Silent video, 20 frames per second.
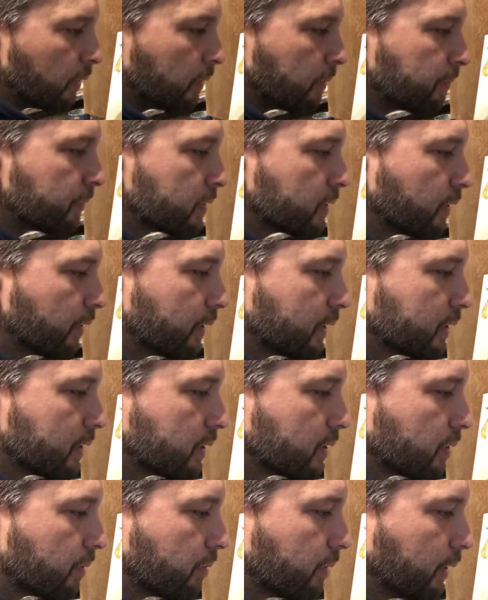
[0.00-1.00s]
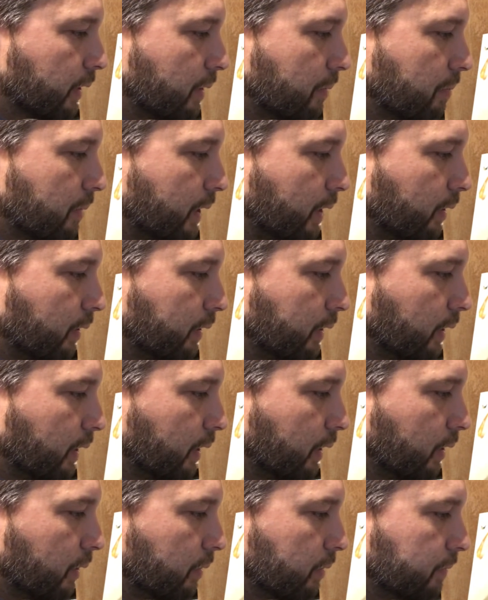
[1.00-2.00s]
So this is a really mild
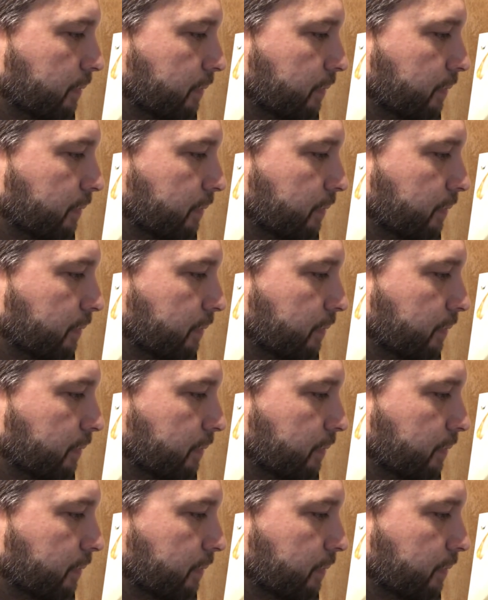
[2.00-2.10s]
yellow.